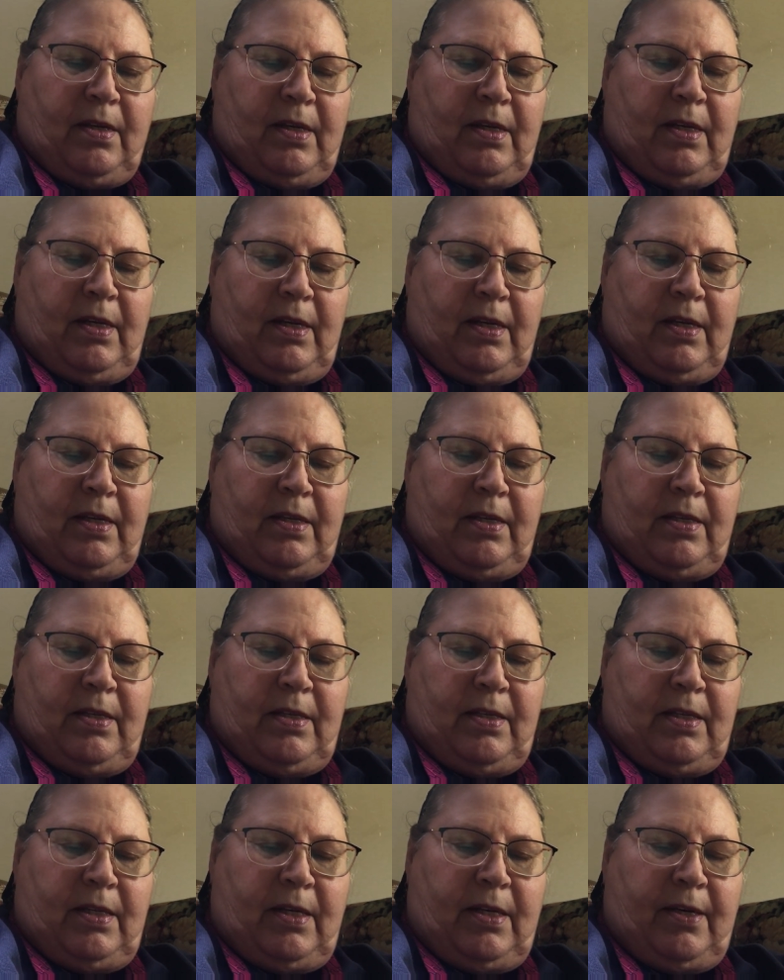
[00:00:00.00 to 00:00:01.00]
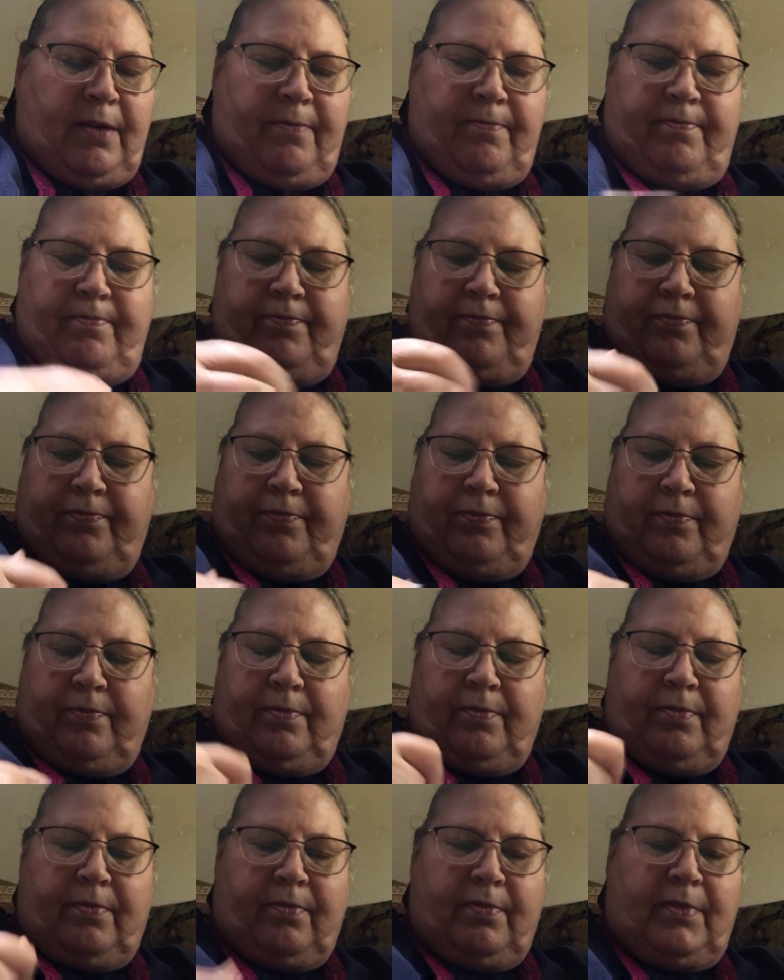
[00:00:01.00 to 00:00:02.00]
And
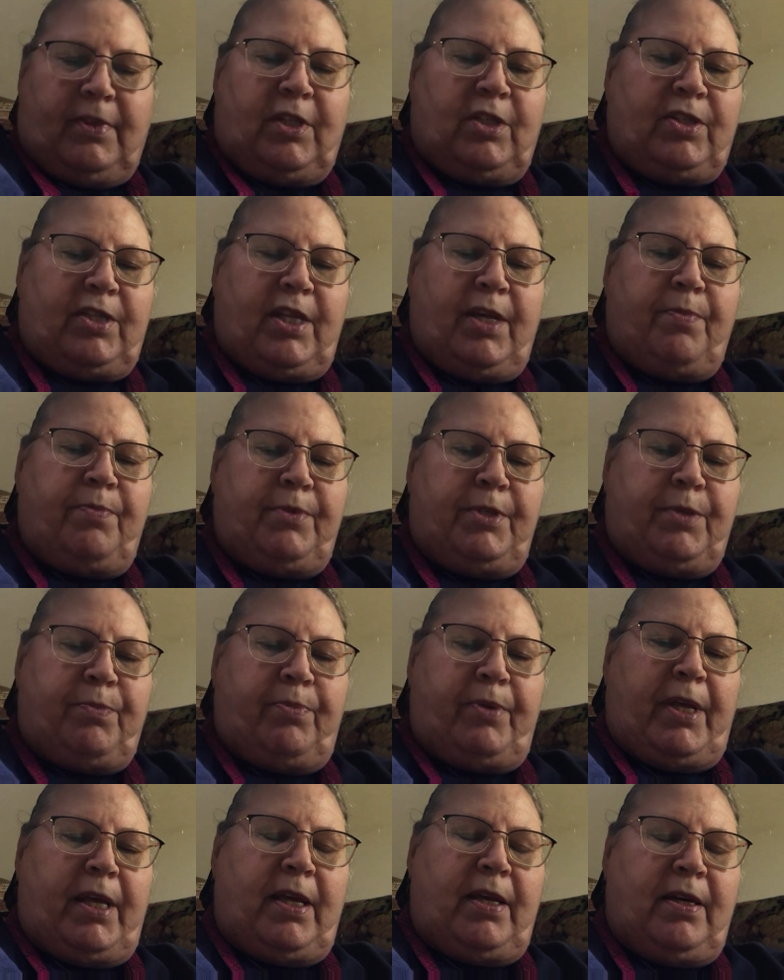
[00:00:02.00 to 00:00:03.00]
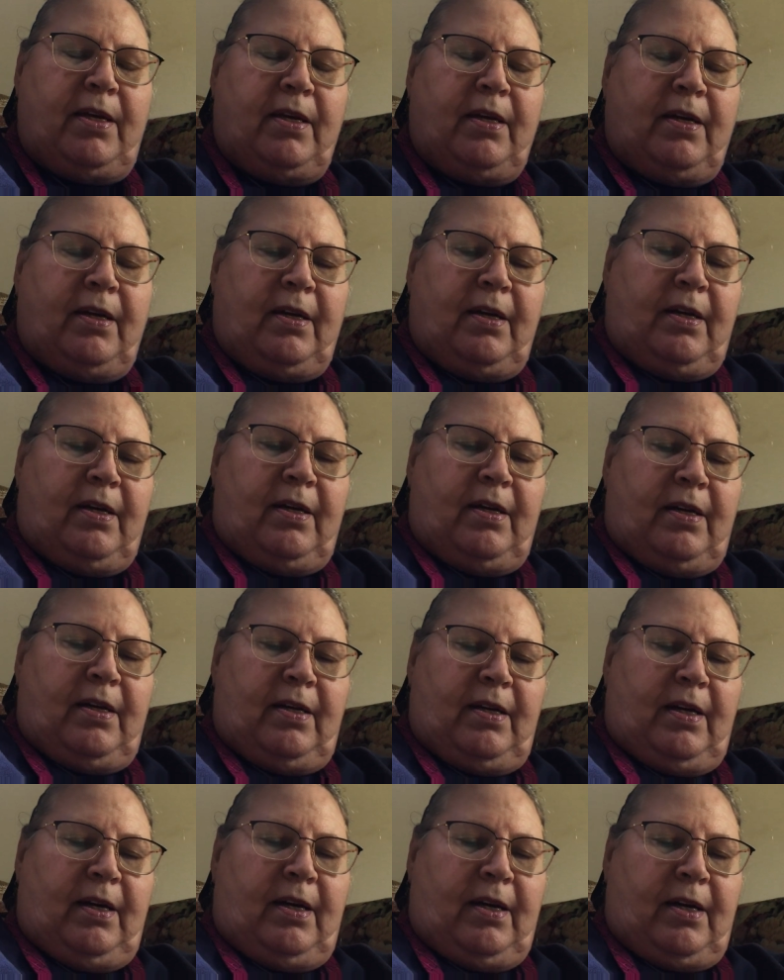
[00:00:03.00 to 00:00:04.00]
there seemed to be
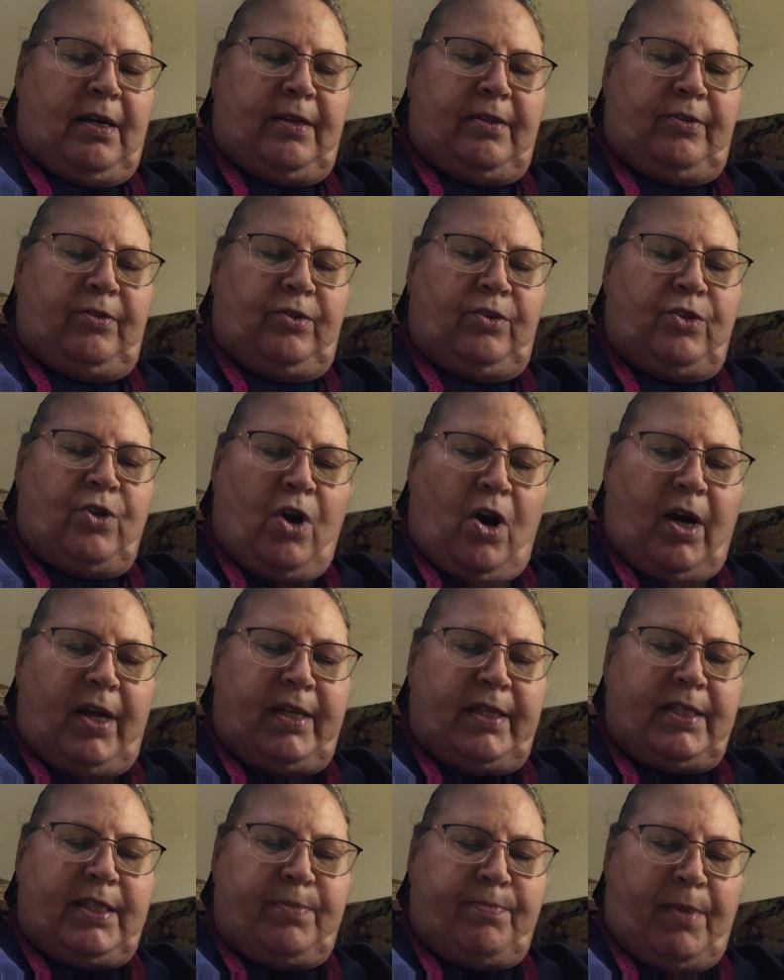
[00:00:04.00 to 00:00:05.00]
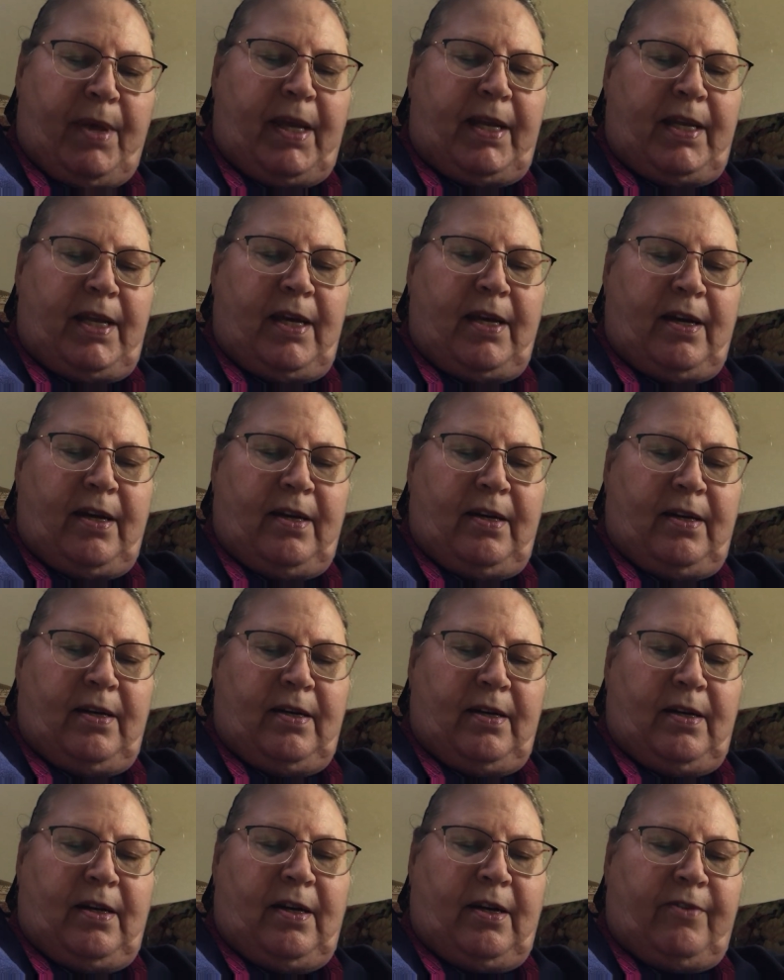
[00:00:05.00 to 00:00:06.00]
not as many
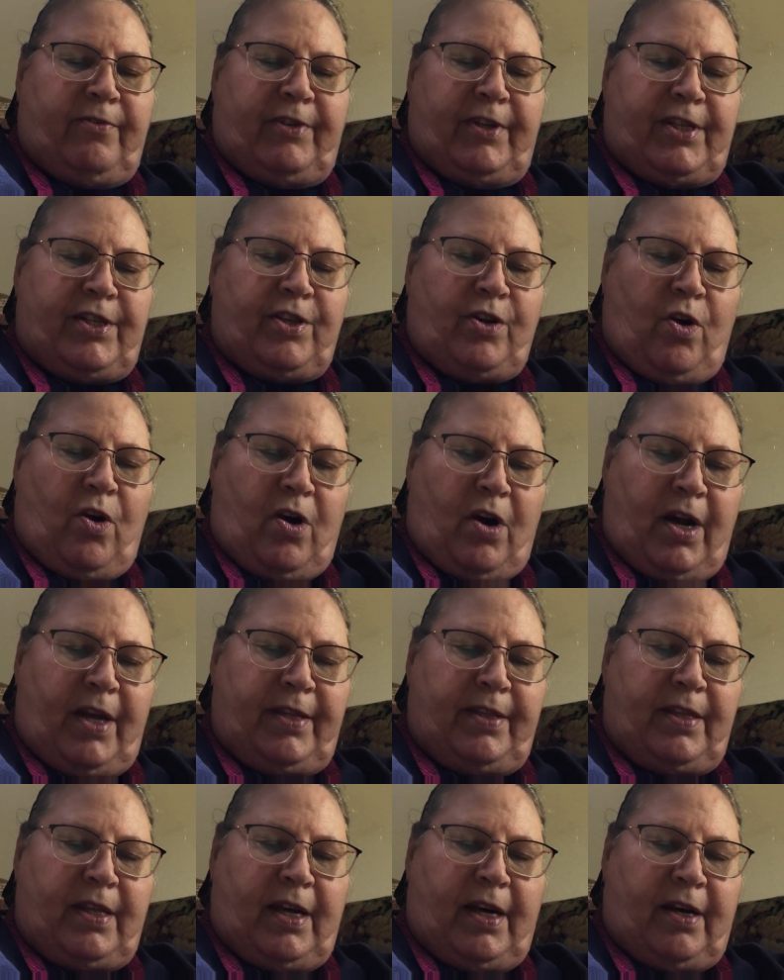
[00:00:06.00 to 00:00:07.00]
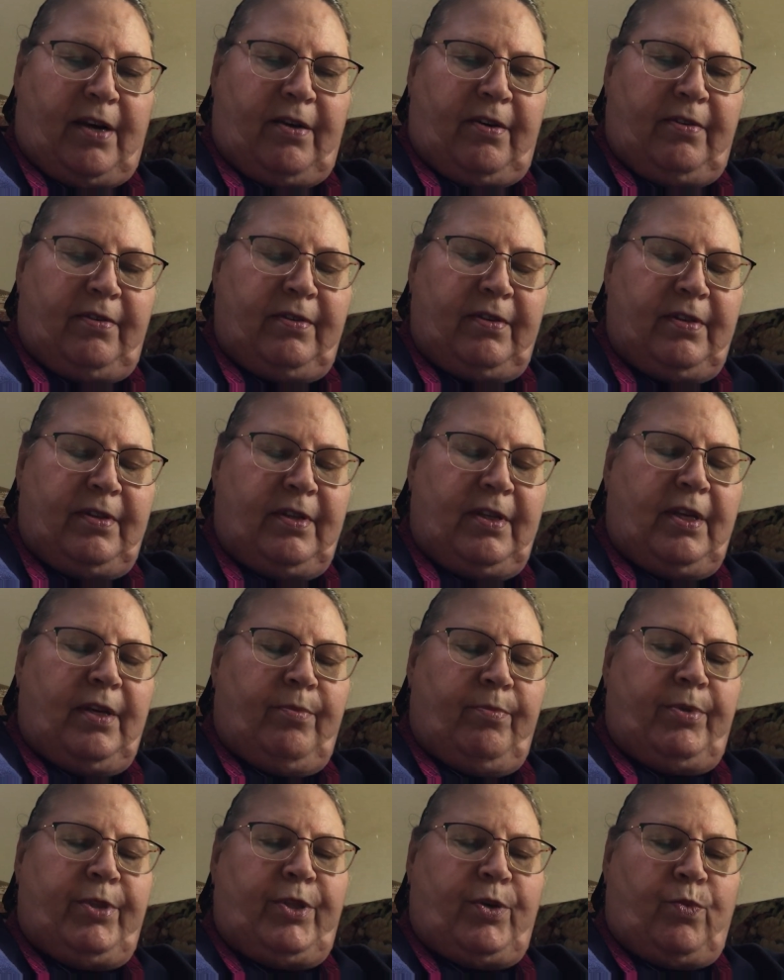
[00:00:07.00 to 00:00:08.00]
of us on there.
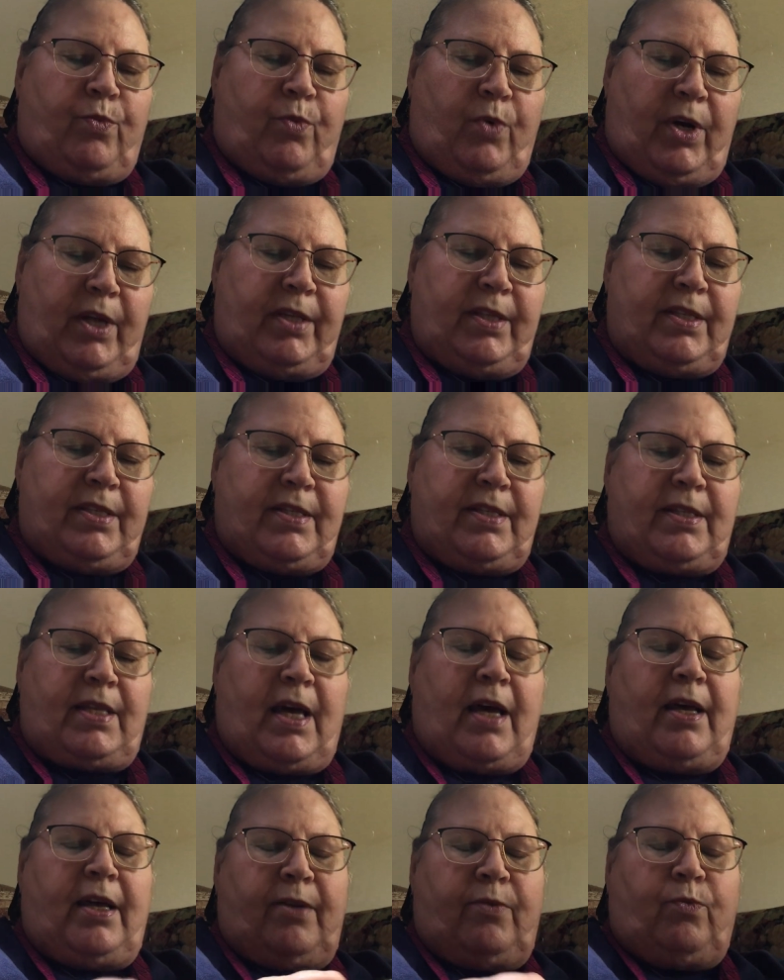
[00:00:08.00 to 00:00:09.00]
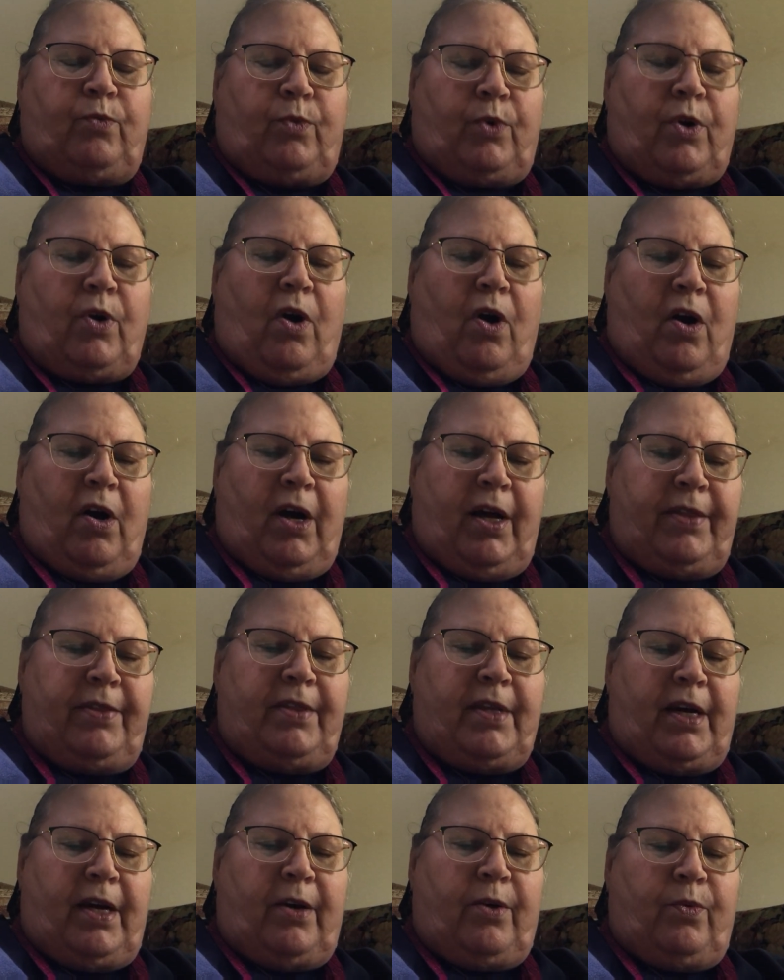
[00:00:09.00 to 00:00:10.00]
But the ones that were on
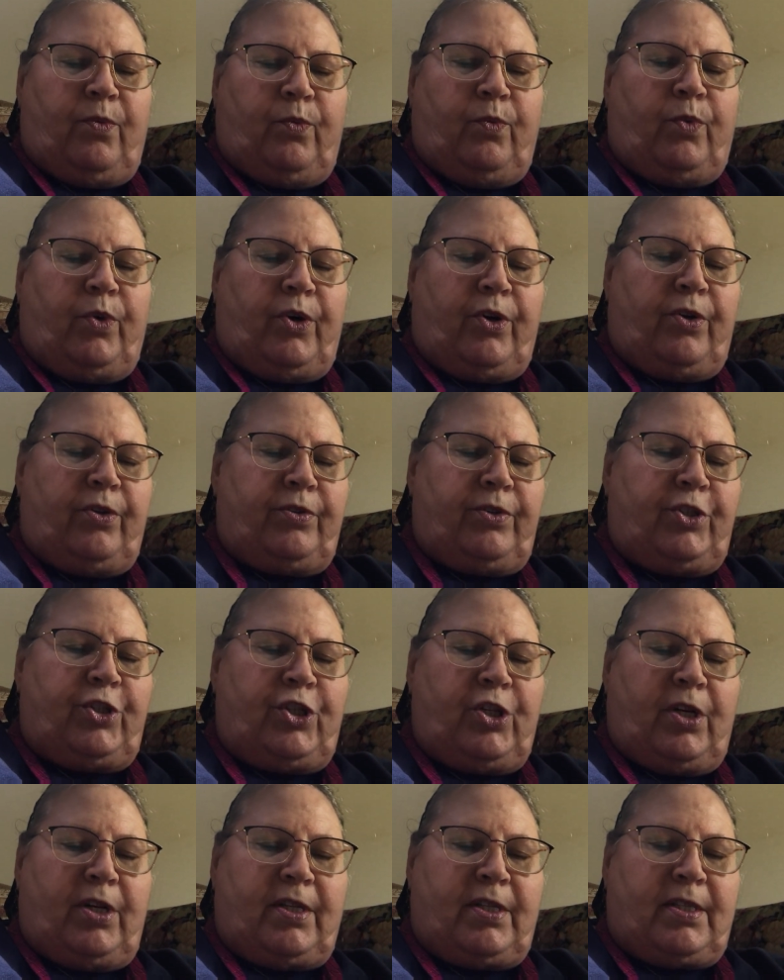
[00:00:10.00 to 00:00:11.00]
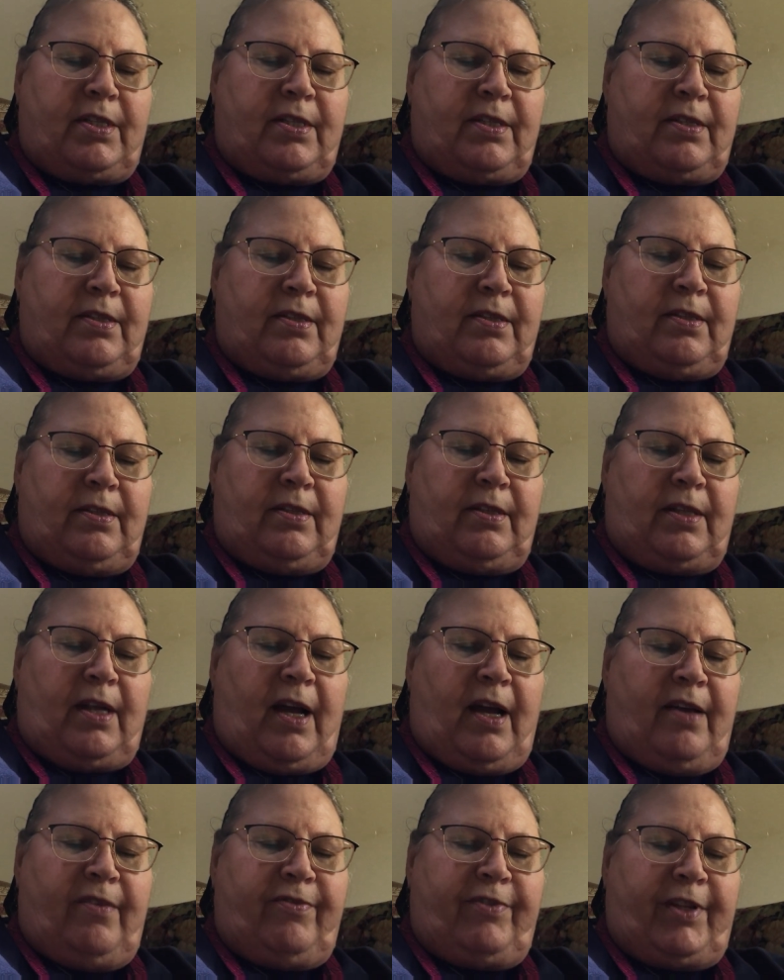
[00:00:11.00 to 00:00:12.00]
there were just
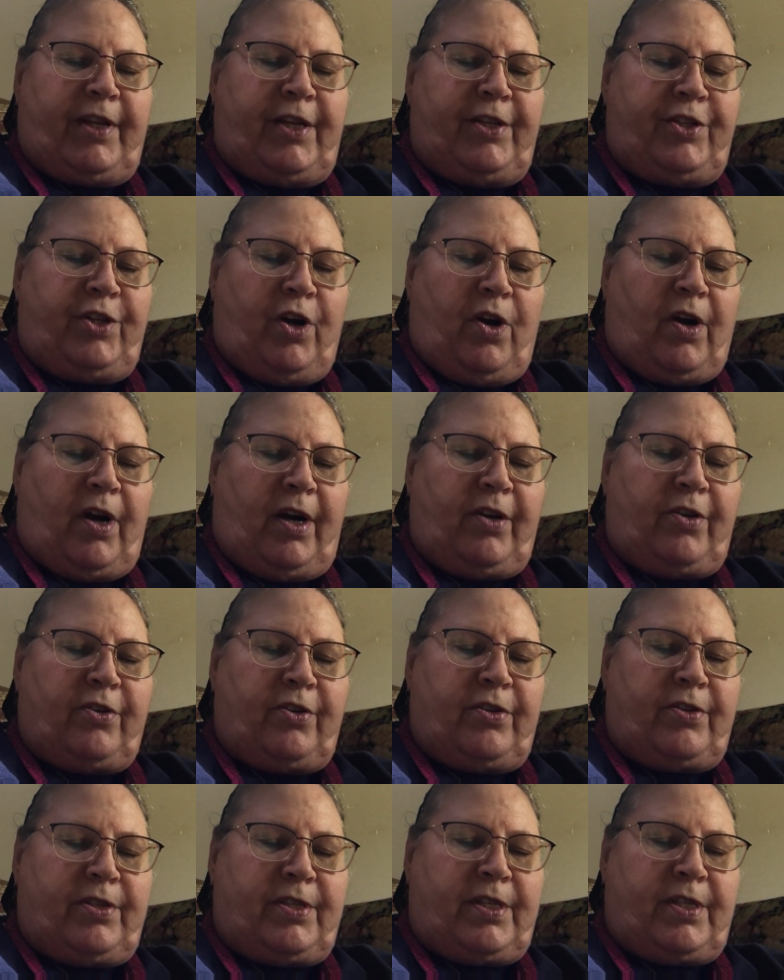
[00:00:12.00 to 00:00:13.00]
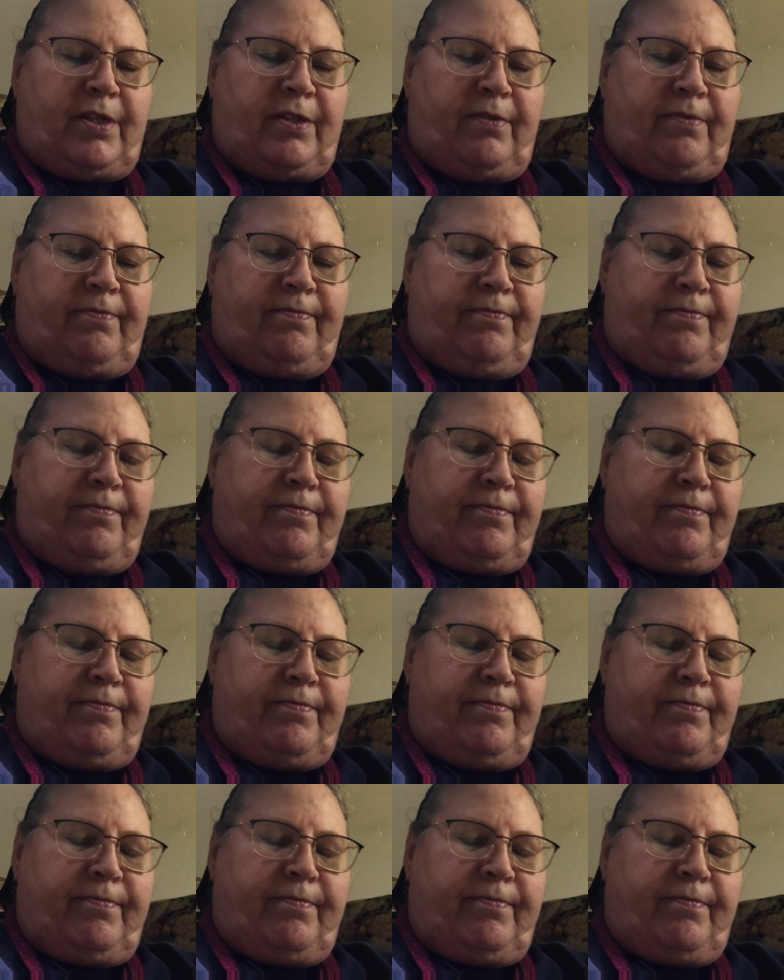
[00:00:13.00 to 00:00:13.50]
lively talkers and